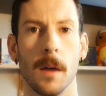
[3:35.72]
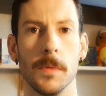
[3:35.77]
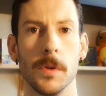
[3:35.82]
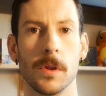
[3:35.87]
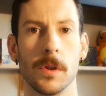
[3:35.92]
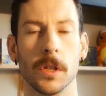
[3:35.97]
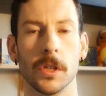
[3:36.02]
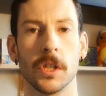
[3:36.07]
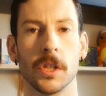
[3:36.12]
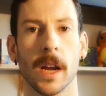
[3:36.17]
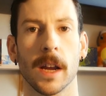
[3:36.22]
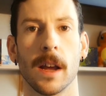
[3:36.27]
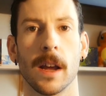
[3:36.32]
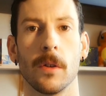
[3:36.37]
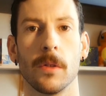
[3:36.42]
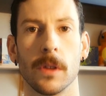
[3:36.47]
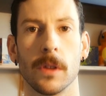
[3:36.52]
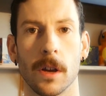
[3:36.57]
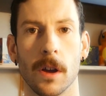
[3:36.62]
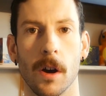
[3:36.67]
You can check
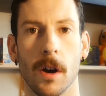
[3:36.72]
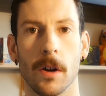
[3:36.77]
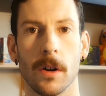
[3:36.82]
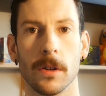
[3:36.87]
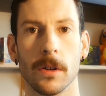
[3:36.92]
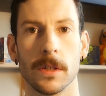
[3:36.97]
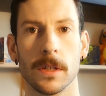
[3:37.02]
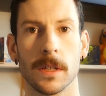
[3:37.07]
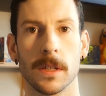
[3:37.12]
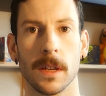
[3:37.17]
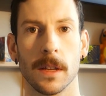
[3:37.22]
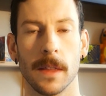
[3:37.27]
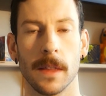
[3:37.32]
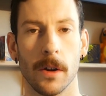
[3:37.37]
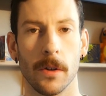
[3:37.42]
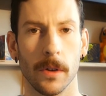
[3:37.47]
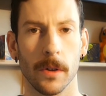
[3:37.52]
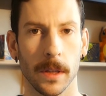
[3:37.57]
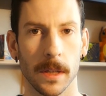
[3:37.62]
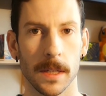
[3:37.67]
out the cards that
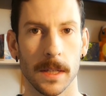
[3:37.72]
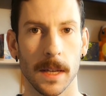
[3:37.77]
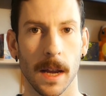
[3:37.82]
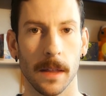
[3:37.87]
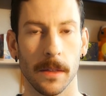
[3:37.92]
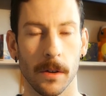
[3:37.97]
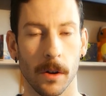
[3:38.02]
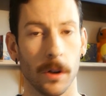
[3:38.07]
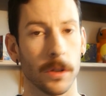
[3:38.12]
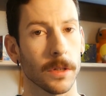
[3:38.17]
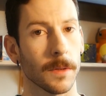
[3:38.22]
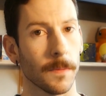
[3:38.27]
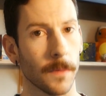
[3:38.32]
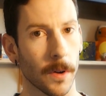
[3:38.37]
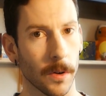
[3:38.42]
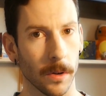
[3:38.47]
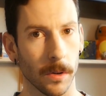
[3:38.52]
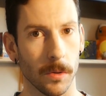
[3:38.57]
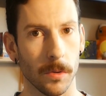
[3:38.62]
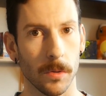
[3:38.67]
are in the set. There are some
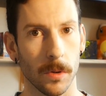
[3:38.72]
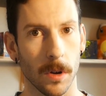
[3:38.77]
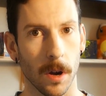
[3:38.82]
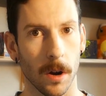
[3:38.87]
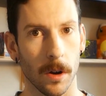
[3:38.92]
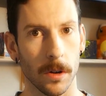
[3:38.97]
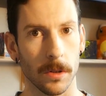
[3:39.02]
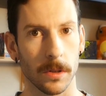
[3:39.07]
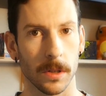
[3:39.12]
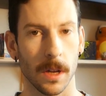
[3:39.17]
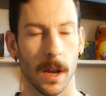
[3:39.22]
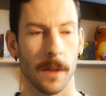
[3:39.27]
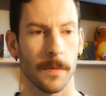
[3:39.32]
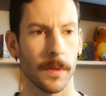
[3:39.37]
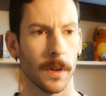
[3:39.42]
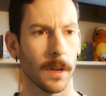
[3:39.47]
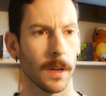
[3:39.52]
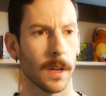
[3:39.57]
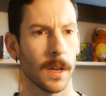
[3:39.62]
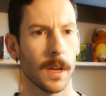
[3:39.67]
very cool cards. You have
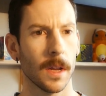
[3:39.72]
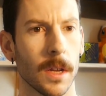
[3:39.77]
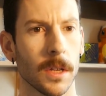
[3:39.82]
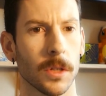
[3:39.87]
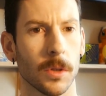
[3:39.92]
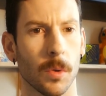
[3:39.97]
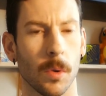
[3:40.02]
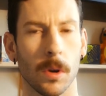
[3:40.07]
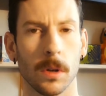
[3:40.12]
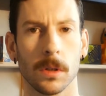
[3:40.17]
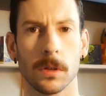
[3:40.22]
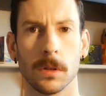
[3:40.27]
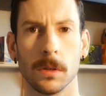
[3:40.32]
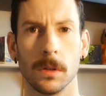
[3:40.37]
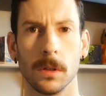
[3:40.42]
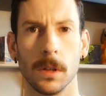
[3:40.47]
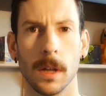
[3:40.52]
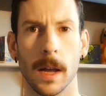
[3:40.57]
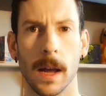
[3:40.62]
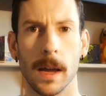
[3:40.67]
a
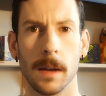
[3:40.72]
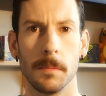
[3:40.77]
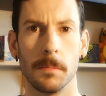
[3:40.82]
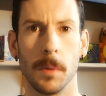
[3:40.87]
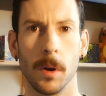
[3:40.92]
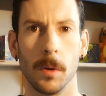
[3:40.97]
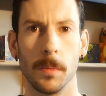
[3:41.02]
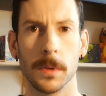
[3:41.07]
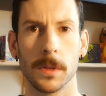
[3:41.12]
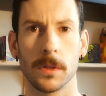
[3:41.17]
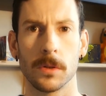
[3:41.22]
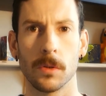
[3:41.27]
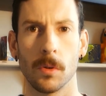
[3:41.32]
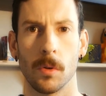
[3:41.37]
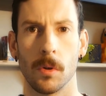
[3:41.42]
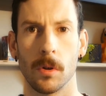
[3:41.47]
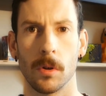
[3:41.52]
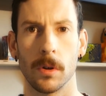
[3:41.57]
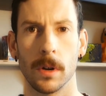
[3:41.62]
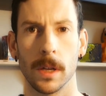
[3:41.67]
Squirtle and
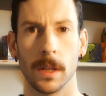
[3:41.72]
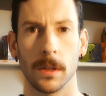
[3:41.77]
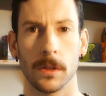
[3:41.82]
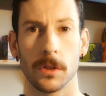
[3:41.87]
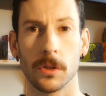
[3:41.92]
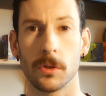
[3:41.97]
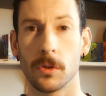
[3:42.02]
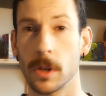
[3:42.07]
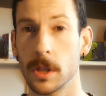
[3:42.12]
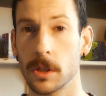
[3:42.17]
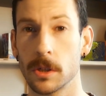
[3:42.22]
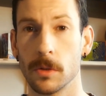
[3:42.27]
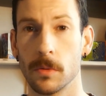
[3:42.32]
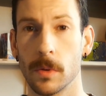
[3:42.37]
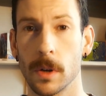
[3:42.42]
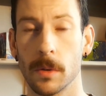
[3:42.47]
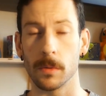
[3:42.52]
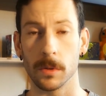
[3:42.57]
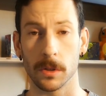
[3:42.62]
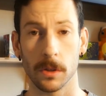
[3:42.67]
Bulbasaur illustration
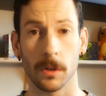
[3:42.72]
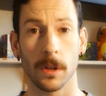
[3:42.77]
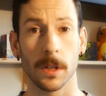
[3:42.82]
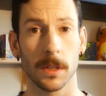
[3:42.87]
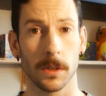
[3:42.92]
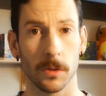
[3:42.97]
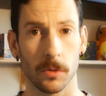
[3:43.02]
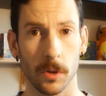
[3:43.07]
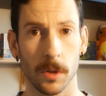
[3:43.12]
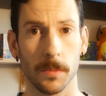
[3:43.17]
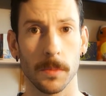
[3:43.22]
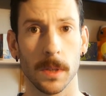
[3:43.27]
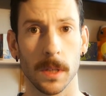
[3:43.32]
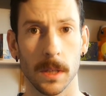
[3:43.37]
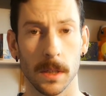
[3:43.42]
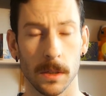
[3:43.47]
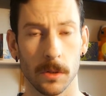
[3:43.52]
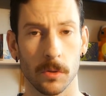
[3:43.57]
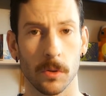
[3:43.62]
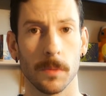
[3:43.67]
rare, which are extremely,
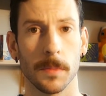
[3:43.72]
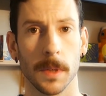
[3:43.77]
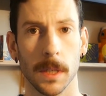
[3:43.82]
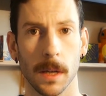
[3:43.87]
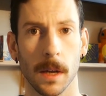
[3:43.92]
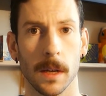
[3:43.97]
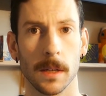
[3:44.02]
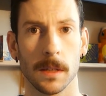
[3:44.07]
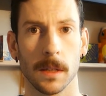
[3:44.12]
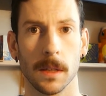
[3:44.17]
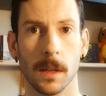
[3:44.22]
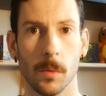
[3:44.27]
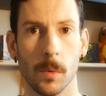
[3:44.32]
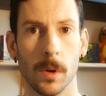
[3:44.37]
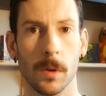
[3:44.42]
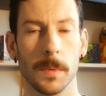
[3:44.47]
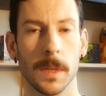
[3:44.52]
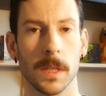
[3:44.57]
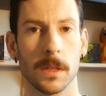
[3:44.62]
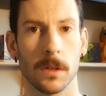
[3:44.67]
extremely nice, and they
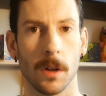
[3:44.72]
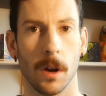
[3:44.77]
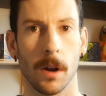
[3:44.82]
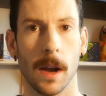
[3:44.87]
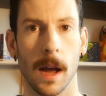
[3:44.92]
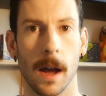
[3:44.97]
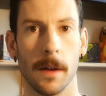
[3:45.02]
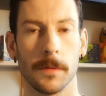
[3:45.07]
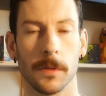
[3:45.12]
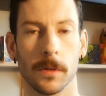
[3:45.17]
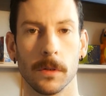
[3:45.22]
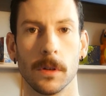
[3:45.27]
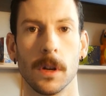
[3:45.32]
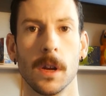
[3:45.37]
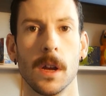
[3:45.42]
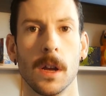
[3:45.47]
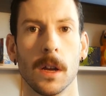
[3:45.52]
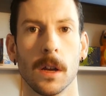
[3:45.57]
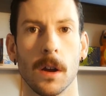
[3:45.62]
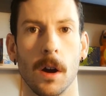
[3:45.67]
will be sought after
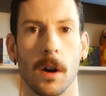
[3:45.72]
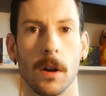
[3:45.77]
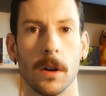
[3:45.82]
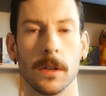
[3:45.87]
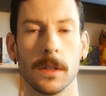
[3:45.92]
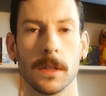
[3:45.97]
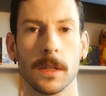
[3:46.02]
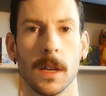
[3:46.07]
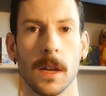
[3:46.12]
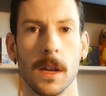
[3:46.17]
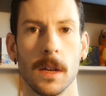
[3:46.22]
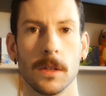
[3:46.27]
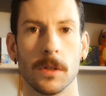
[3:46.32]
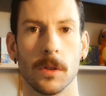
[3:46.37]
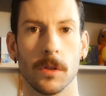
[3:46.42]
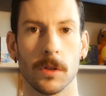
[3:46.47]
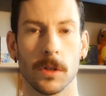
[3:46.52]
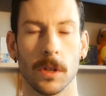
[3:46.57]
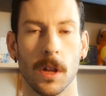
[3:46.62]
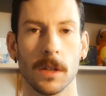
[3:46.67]
cards.
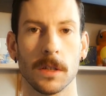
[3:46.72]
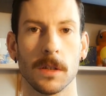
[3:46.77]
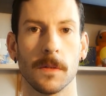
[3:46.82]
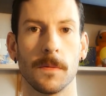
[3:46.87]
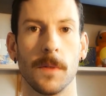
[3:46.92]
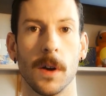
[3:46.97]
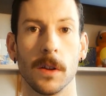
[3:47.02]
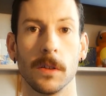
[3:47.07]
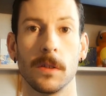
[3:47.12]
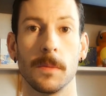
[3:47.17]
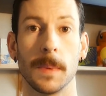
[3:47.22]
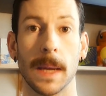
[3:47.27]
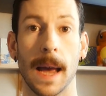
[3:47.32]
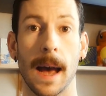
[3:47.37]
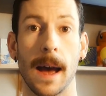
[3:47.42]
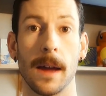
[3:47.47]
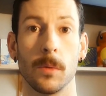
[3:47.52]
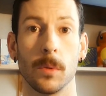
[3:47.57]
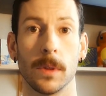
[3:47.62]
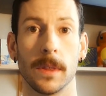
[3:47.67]
So there's lots of fun to be
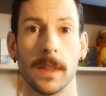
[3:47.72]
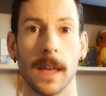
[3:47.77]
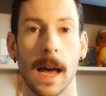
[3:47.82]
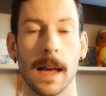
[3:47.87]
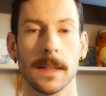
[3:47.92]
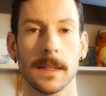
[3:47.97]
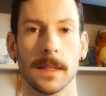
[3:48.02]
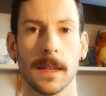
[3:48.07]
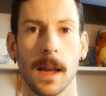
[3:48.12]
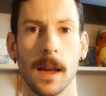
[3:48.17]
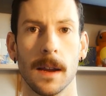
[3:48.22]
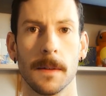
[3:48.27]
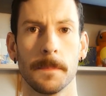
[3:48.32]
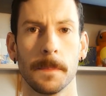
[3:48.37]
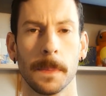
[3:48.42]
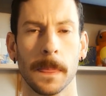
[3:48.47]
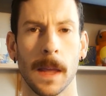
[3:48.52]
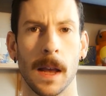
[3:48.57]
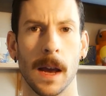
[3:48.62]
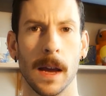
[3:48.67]
had with that set,
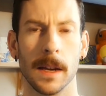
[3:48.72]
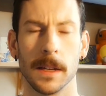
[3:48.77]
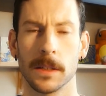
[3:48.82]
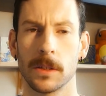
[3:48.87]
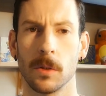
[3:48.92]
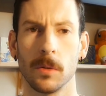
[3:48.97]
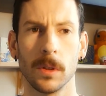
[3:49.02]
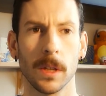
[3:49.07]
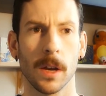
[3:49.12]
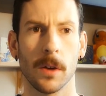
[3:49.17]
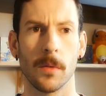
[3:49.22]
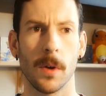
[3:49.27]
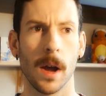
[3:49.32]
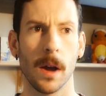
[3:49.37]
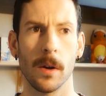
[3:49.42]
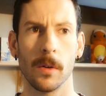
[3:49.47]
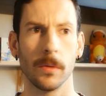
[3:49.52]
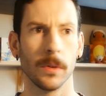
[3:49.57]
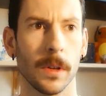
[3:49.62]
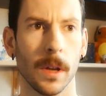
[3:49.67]
and it's only
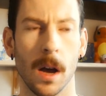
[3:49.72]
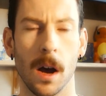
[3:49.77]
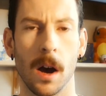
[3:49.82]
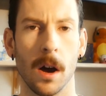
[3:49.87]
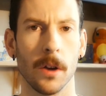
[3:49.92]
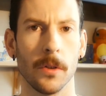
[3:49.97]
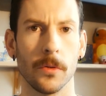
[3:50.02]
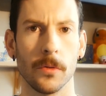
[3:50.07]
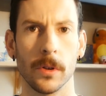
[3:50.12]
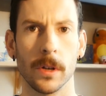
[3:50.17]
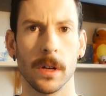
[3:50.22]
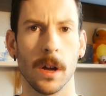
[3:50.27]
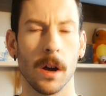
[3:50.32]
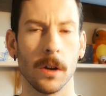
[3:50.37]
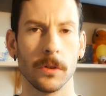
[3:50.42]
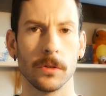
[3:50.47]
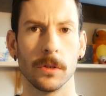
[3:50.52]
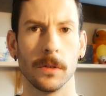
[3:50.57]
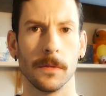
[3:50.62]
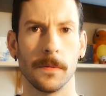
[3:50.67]
around 100,
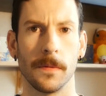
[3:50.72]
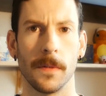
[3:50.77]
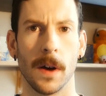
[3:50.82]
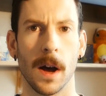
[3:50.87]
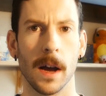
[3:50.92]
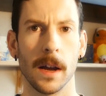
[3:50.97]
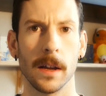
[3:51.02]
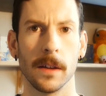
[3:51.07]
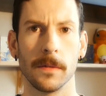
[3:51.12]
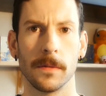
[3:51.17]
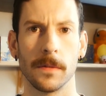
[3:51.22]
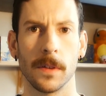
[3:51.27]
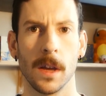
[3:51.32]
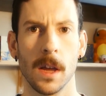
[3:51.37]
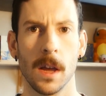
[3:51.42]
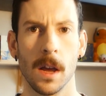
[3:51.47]
105